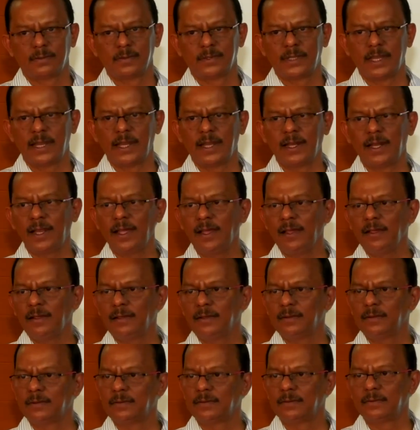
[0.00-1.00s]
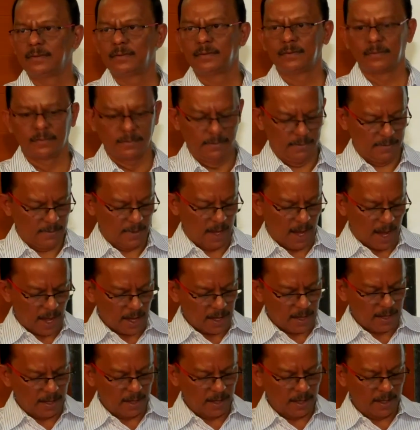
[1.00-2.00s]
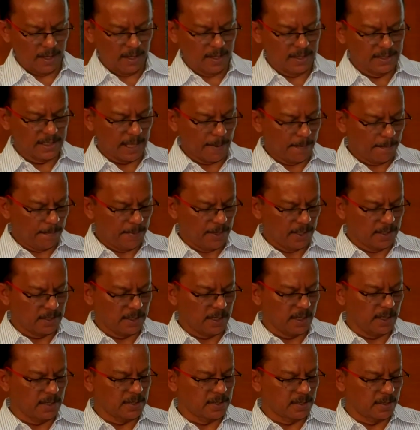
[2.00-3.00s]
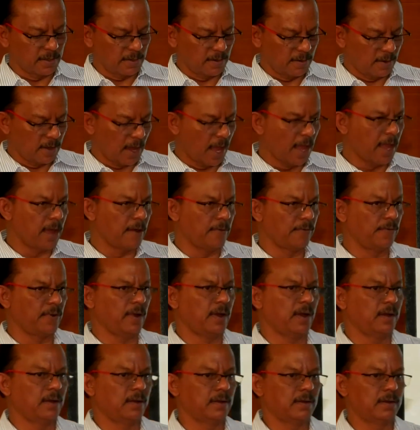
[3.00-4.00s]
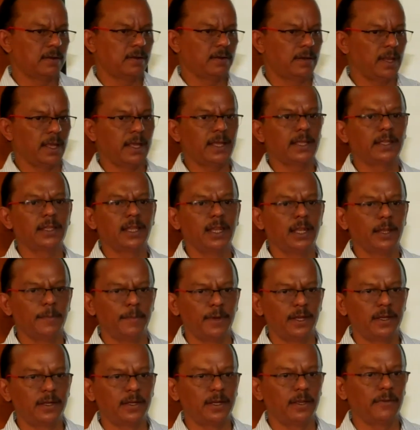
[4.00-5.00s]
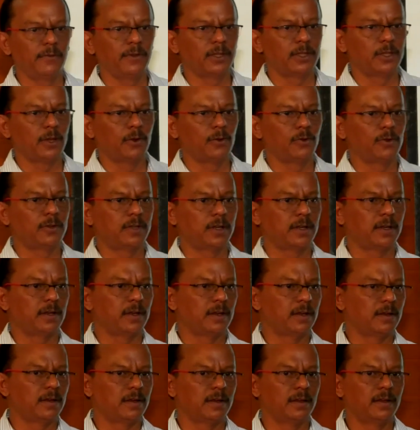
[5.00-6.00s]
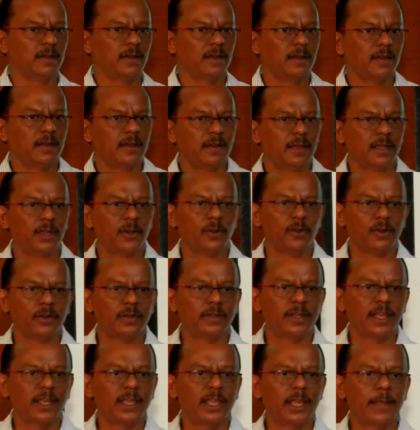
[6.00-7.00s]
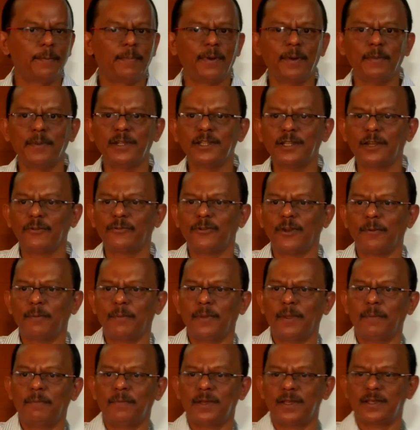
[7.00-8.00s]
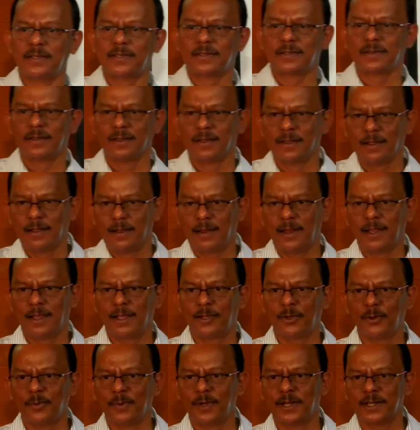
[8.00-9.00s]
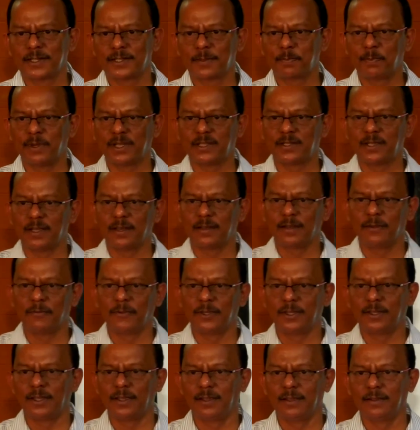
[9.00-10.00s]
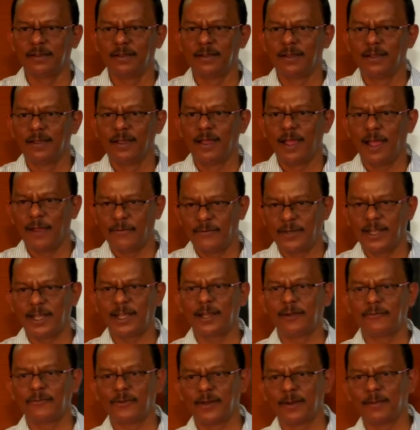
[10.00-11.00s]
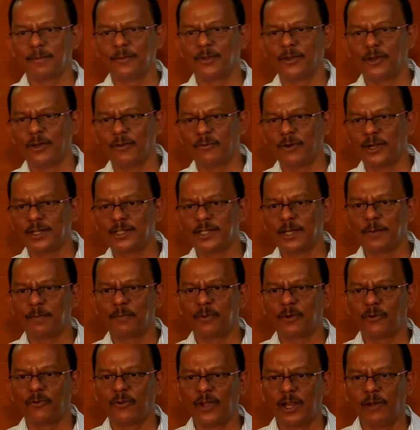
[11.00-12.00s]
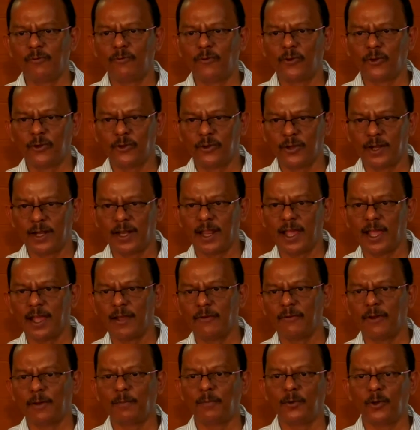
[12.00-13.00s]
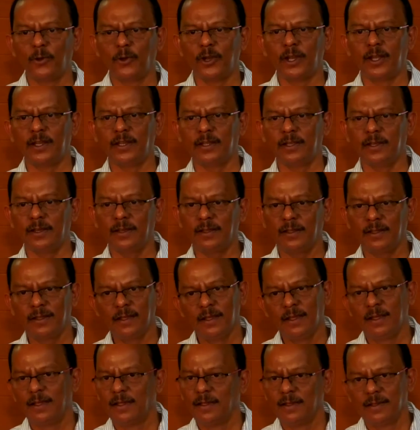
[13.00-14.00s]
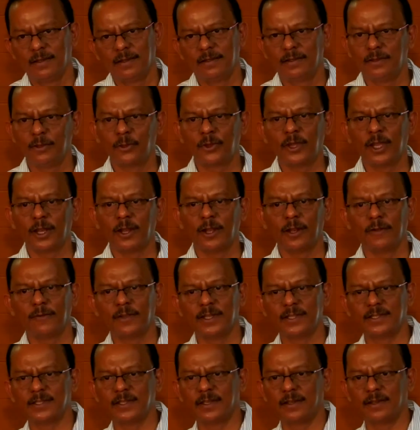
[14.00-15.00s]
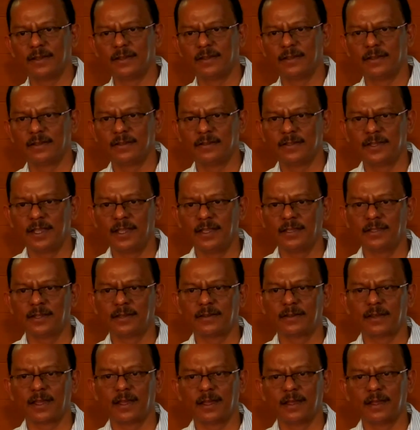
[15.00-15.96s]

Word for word: Saringla? And uh, some pictures I have taken the liberty without, uh, you know, taking permission from members, like Kumar's picture, everything. I've taken from your WhatsApp profile photo and I have uploaded here. You can always uh, change it.